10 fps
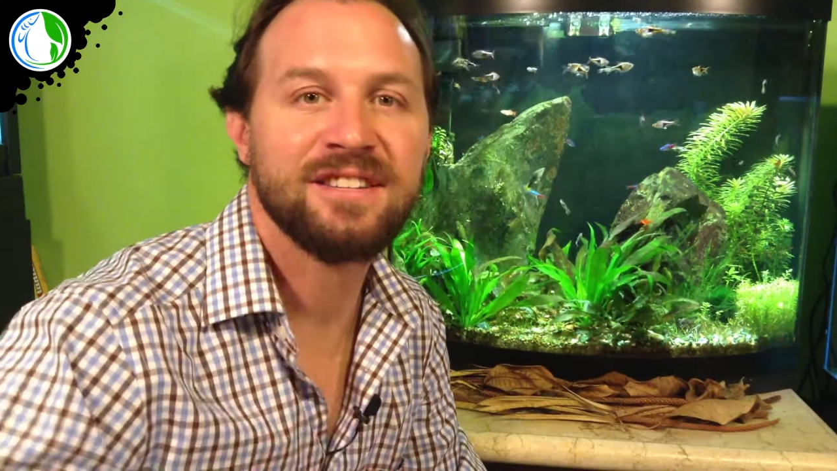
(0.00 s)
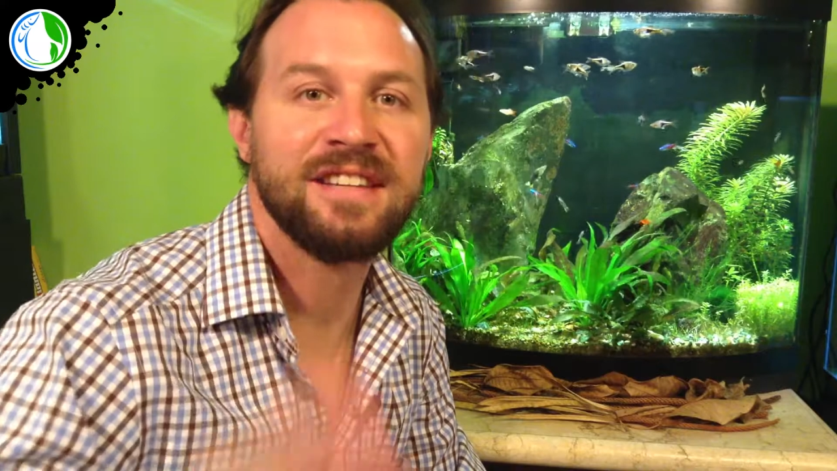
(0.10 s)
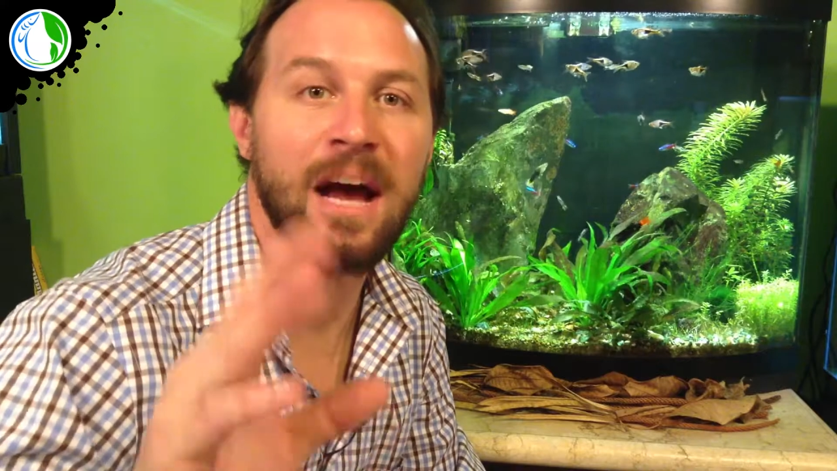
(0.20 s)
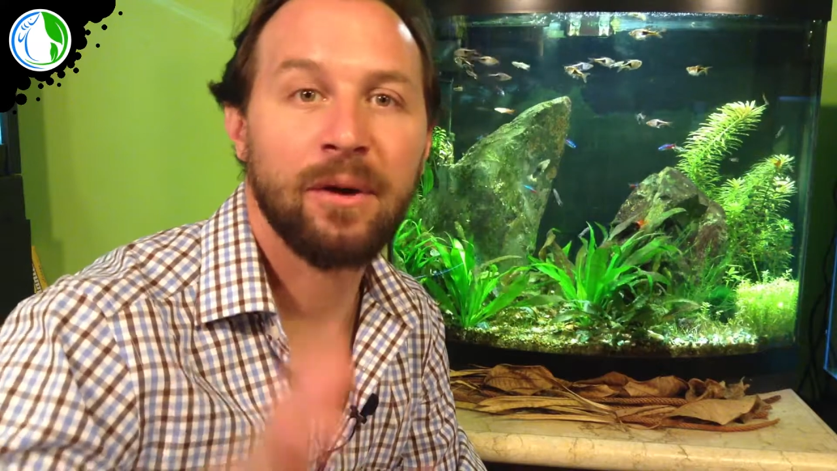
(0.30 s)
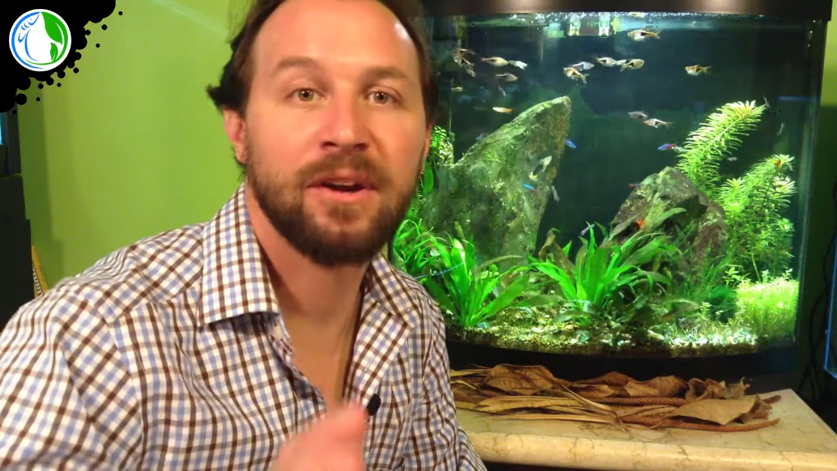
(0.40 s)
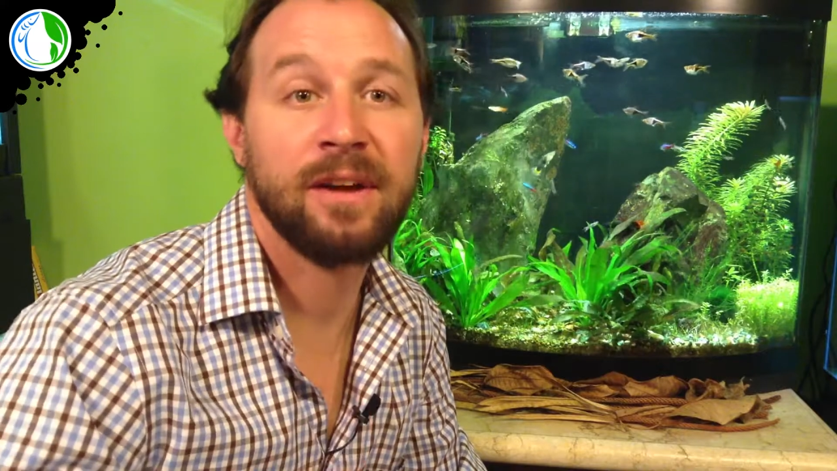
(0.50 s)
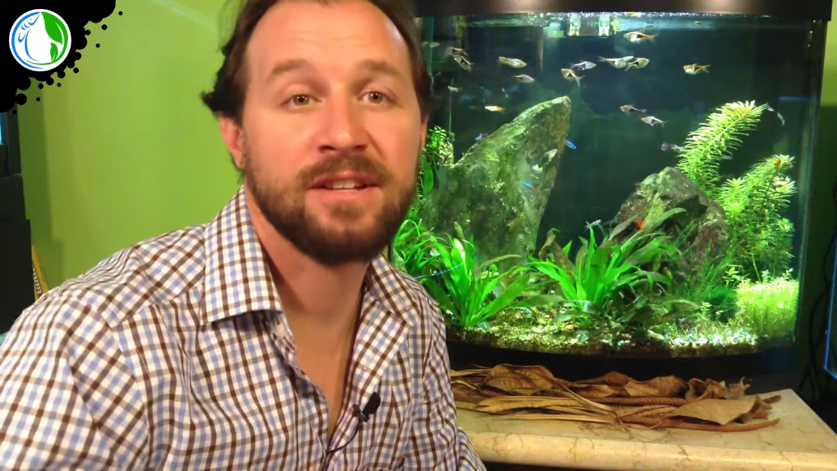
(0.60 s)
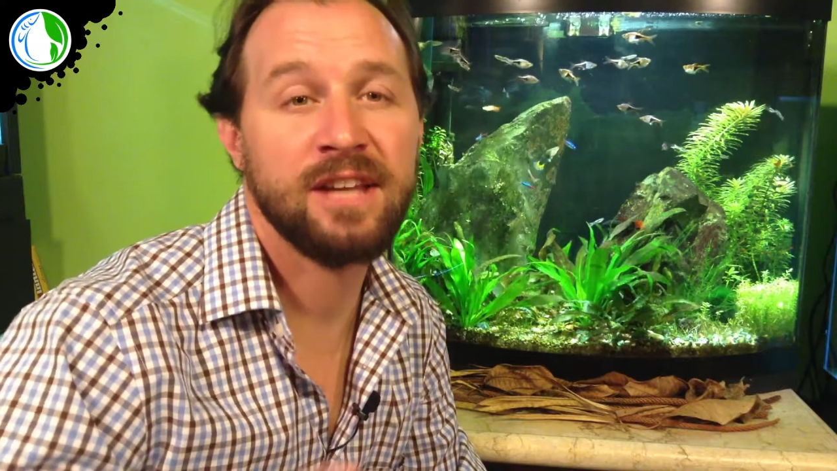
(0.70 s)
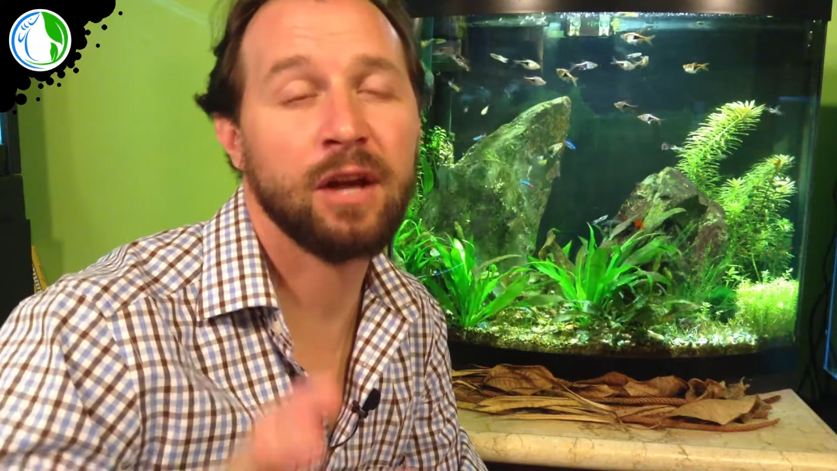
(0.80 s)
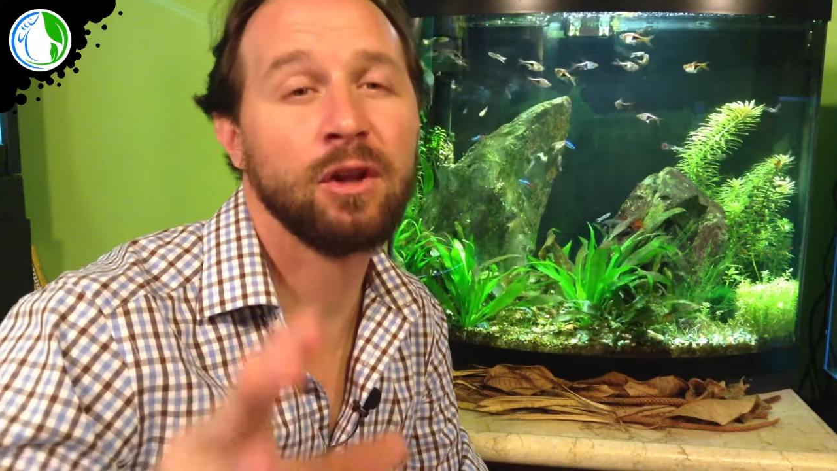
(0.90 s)
going to go ahead and take a
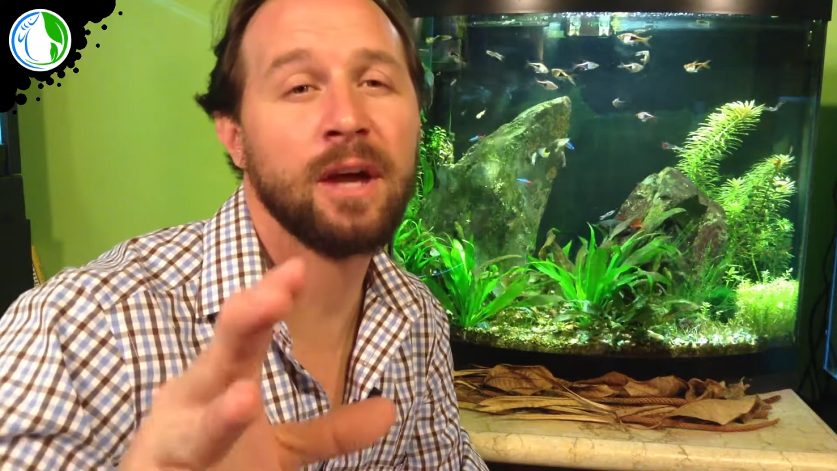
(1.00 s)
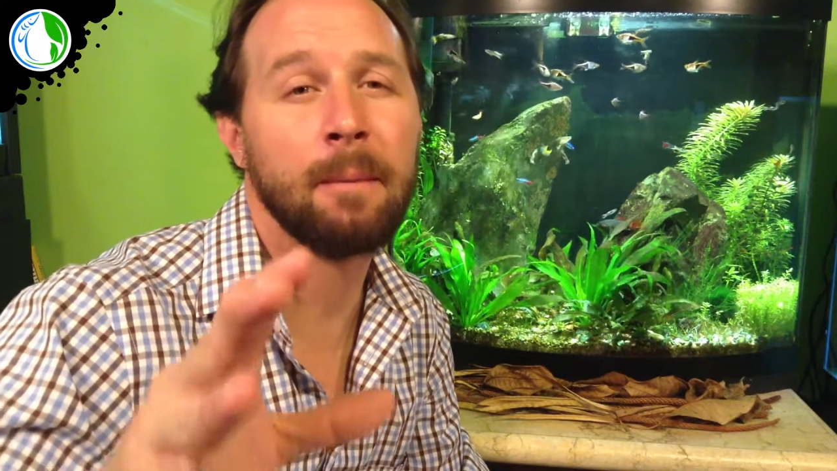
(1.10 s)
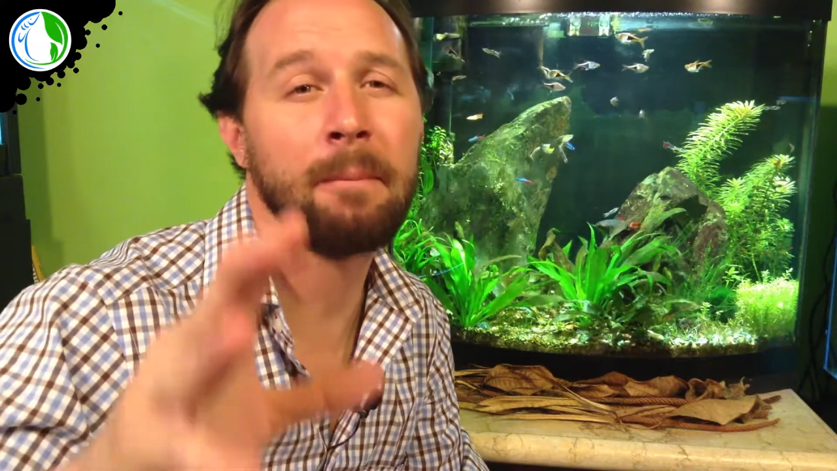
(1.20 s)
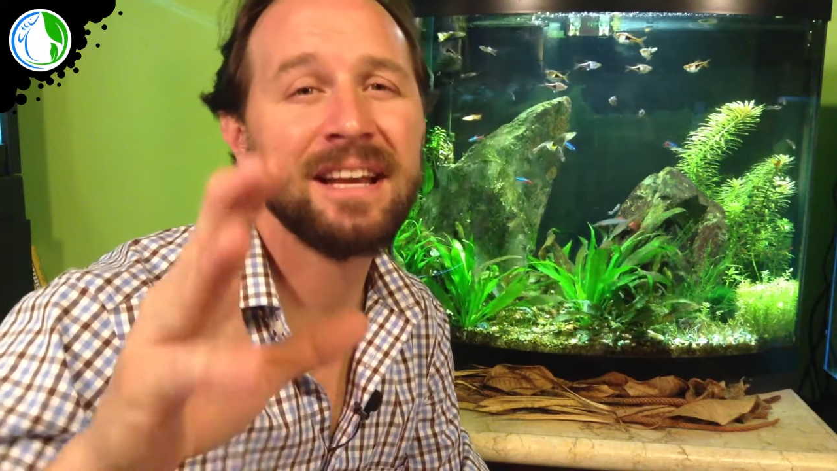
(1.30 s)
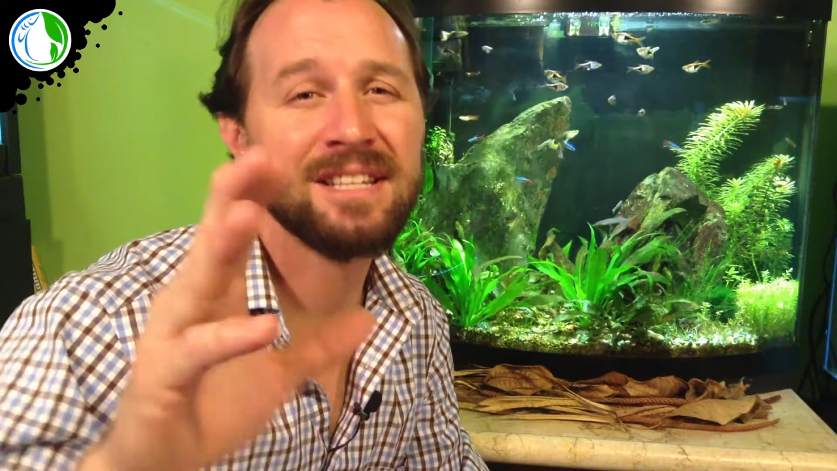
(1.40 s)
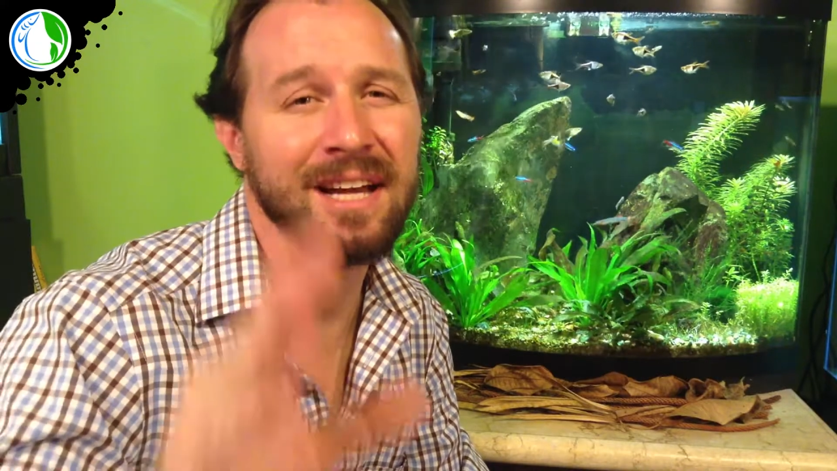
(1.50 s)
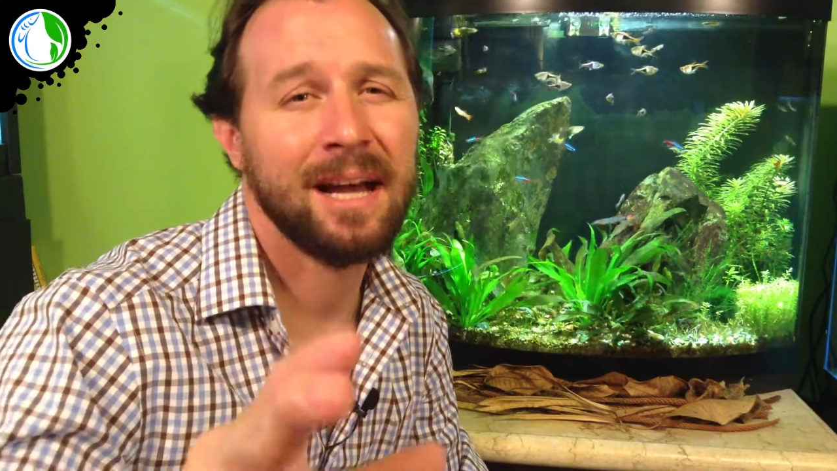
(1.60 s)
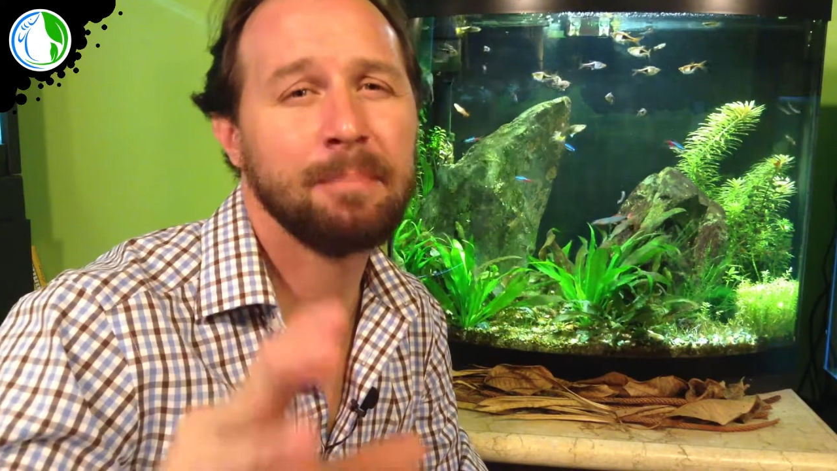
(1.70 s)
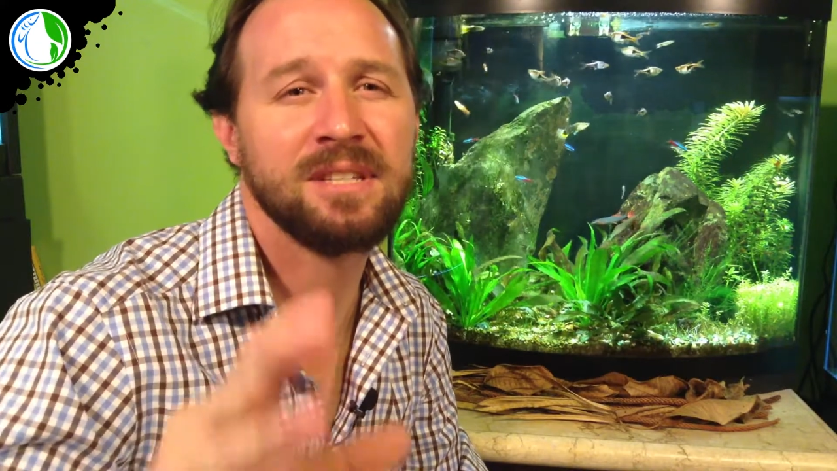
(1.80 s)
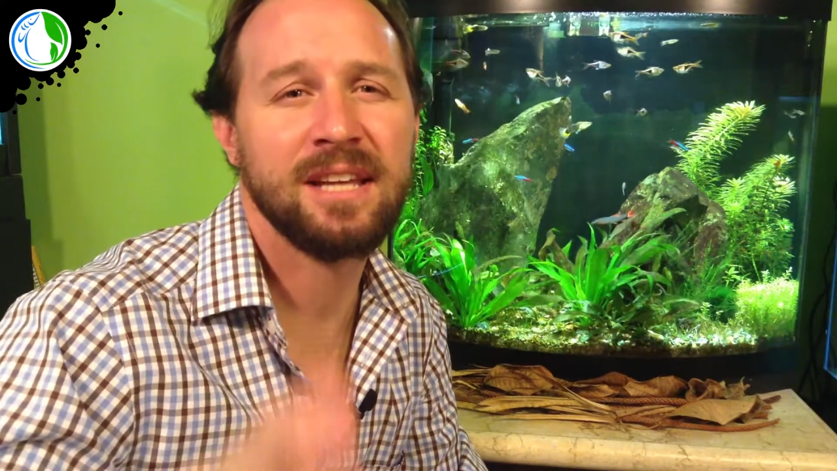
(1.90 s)
look at my top
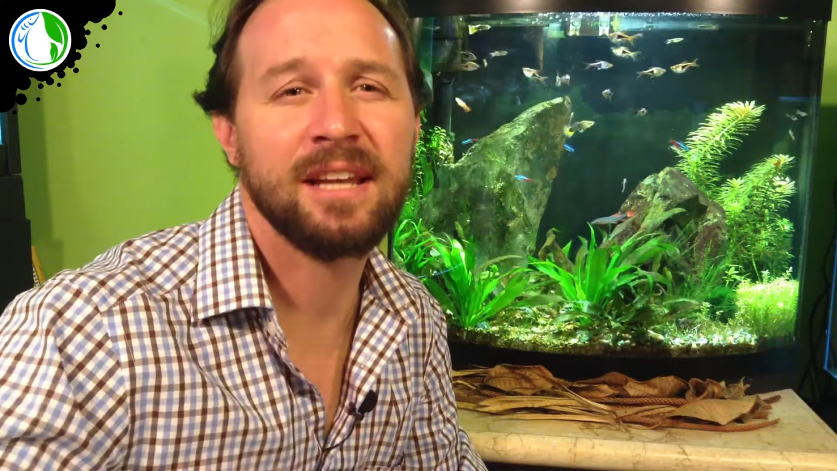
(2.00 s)
10